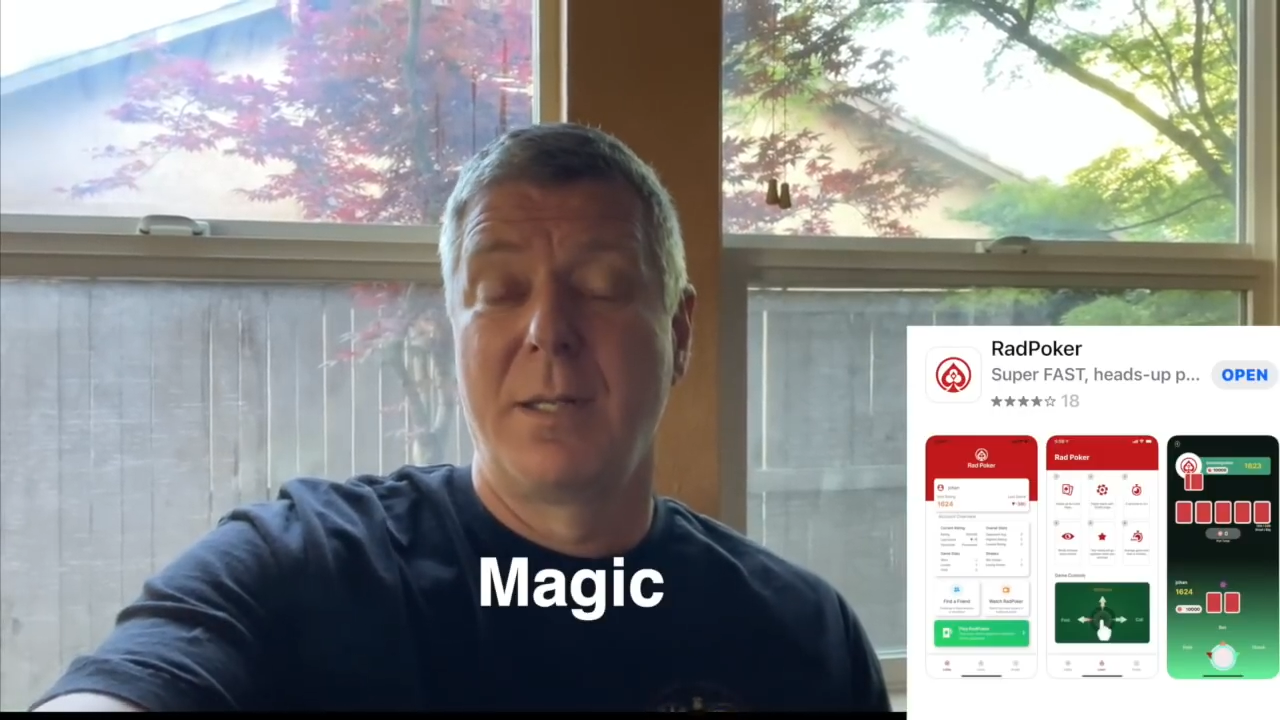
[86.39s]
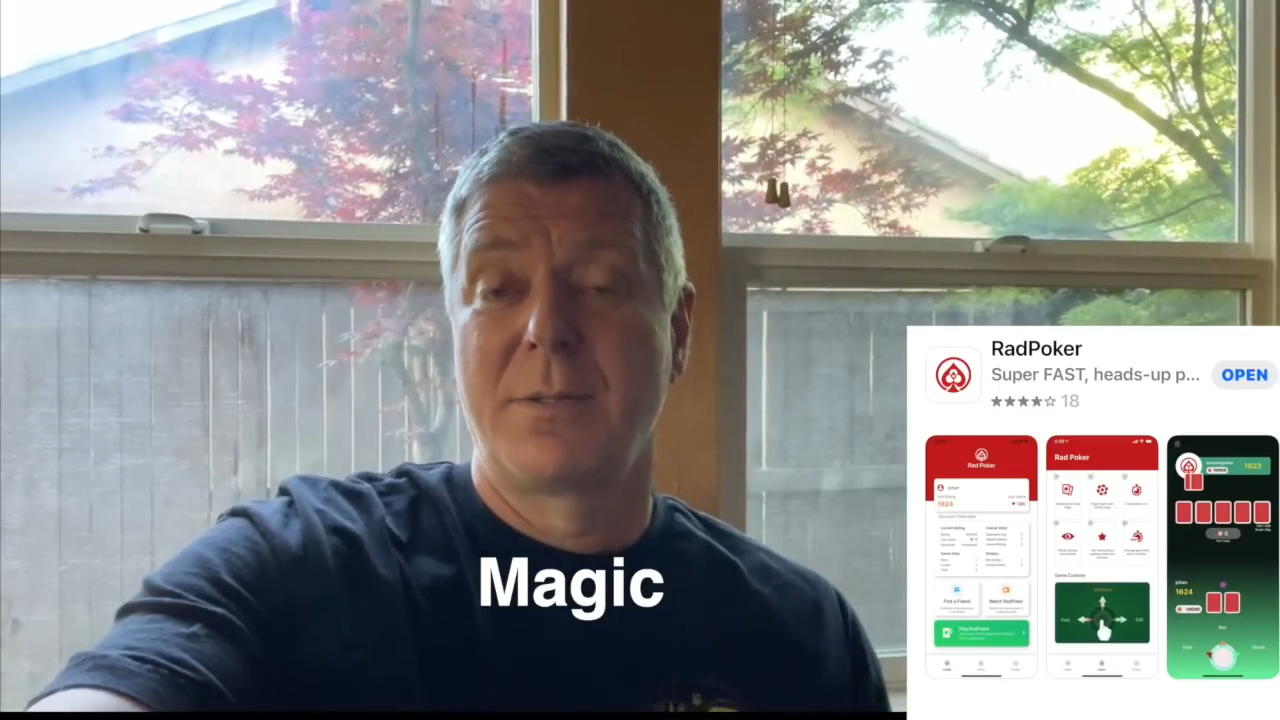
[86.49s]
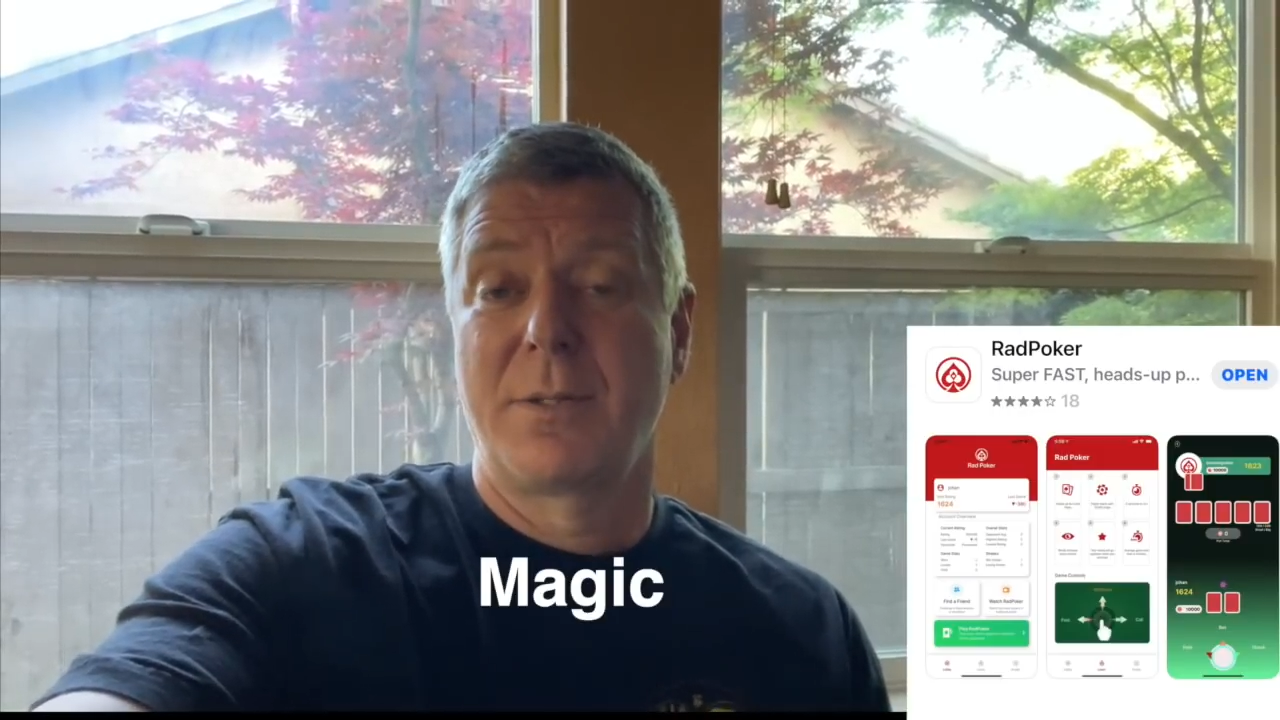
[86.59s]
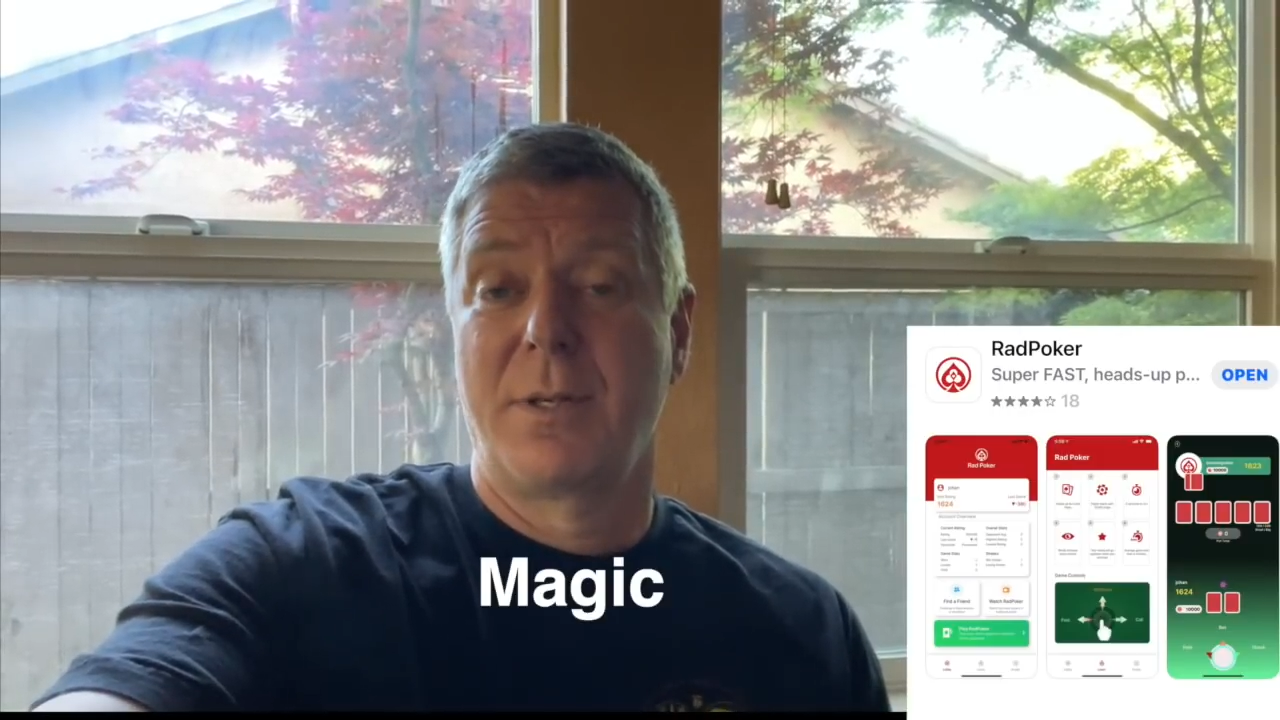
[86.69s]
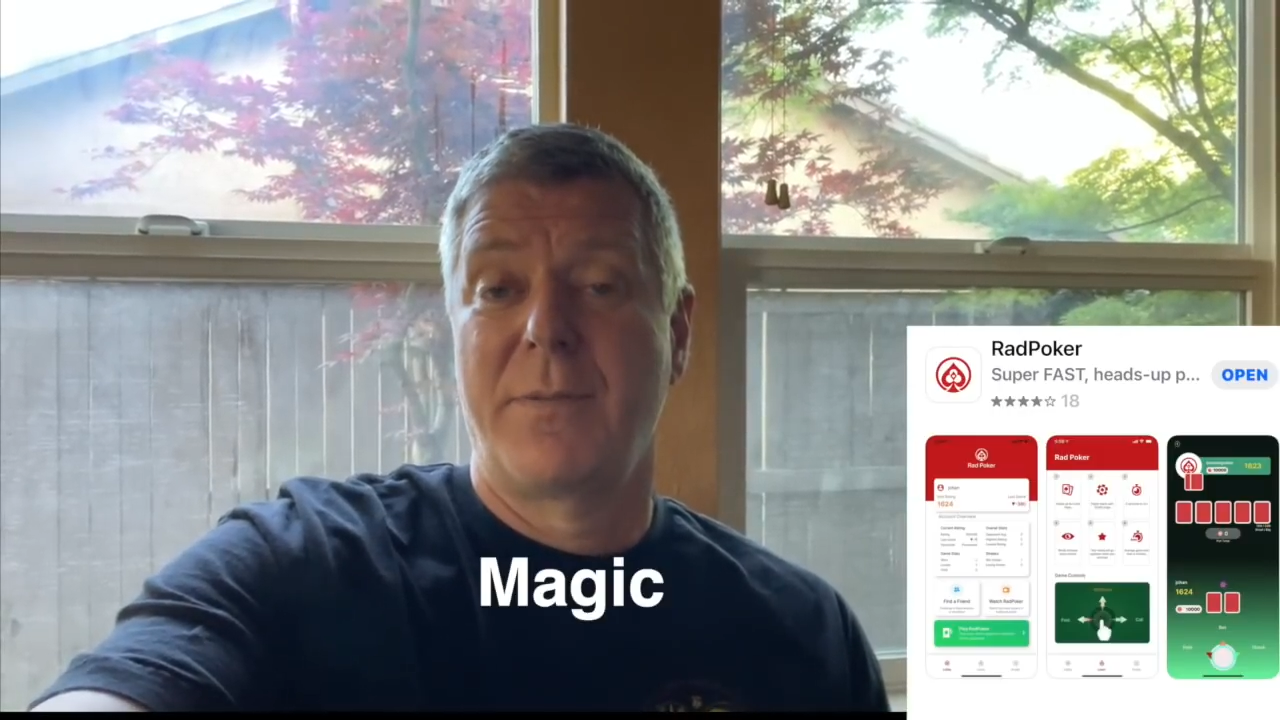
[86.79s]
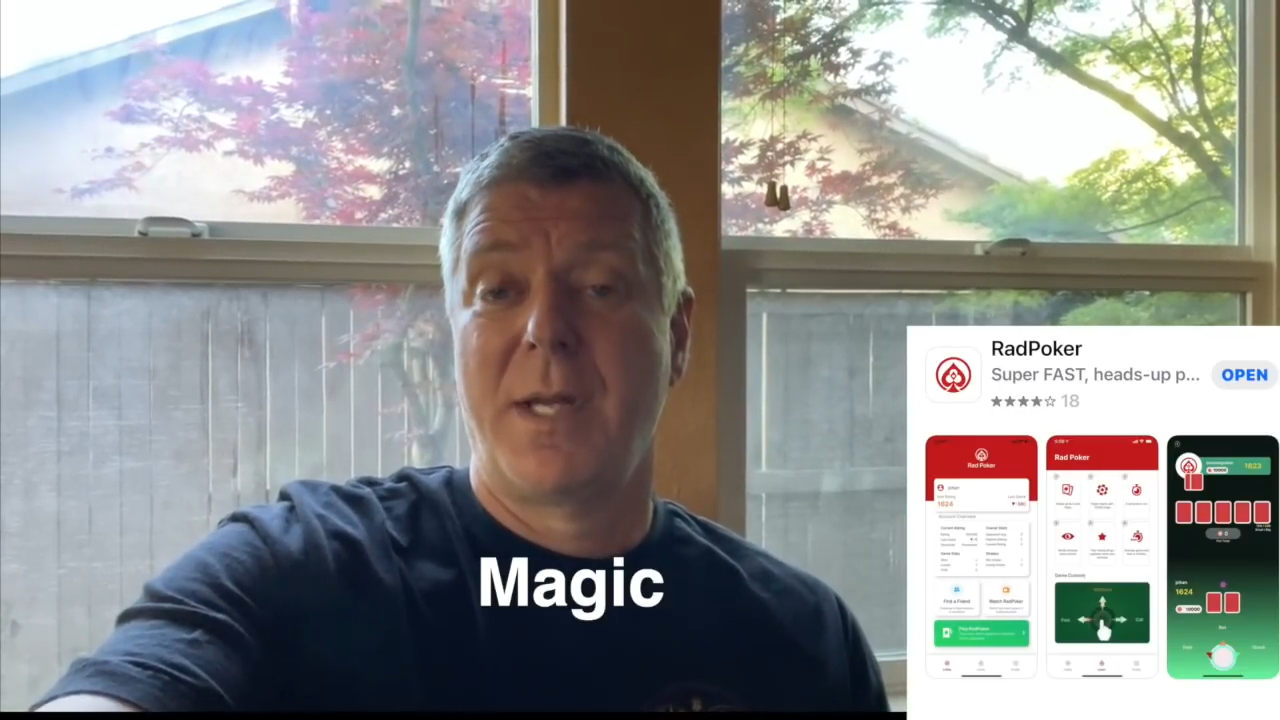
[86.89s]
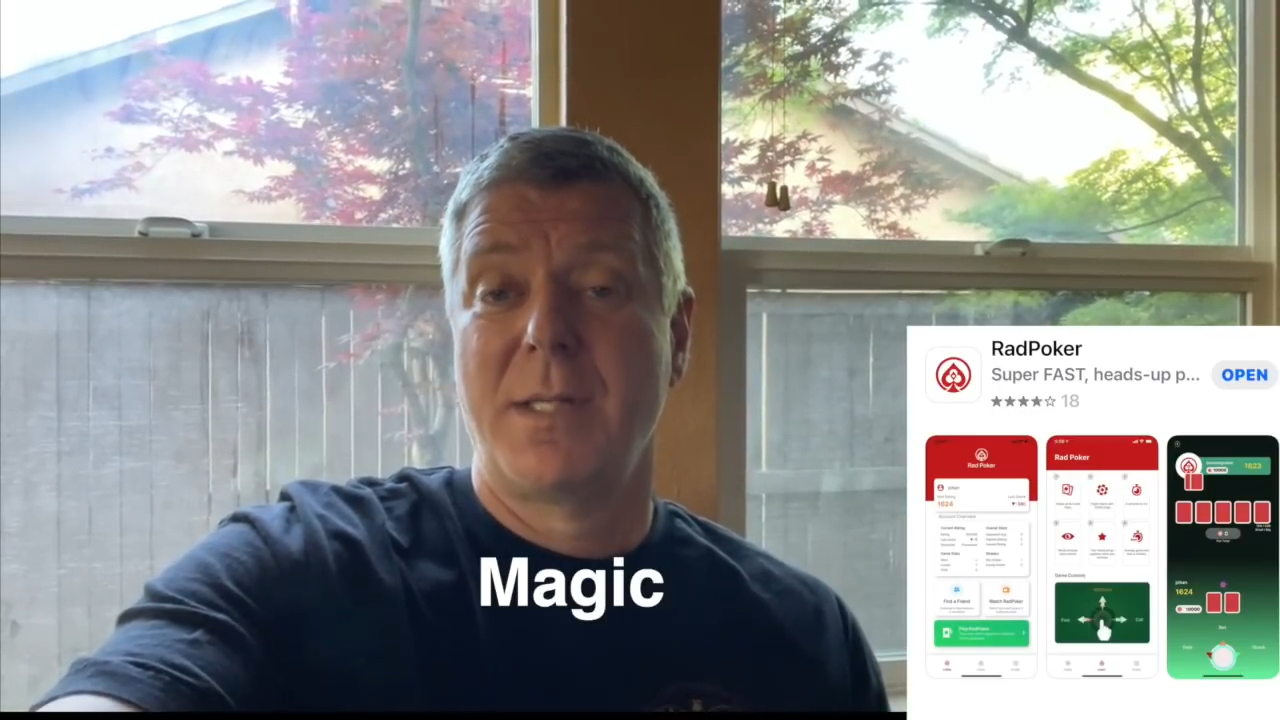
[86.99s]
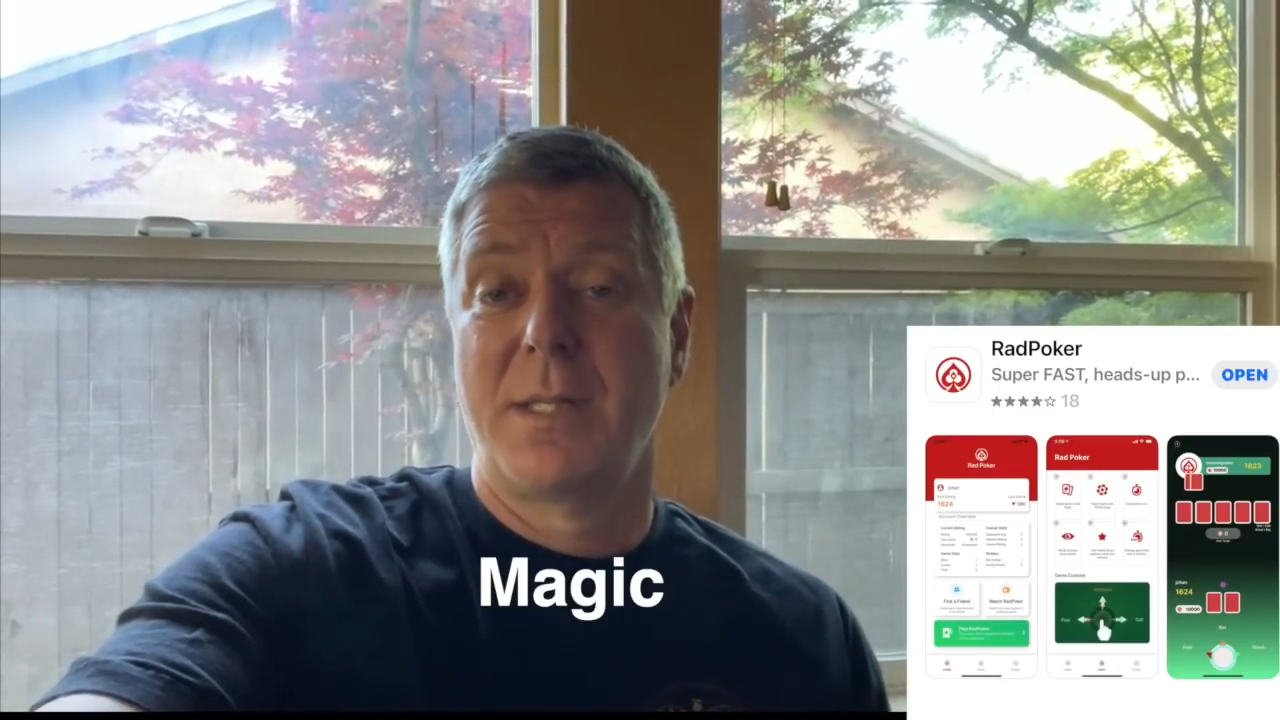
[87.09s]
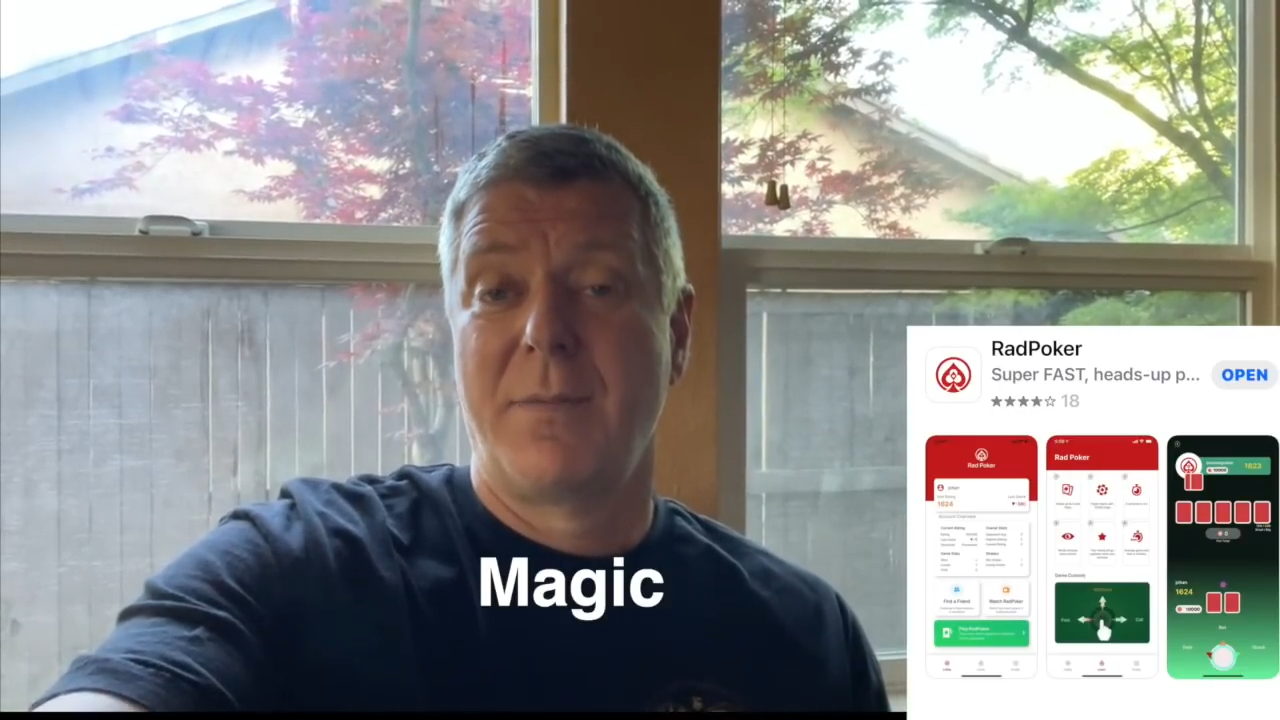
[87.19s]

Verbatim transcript: So if you guys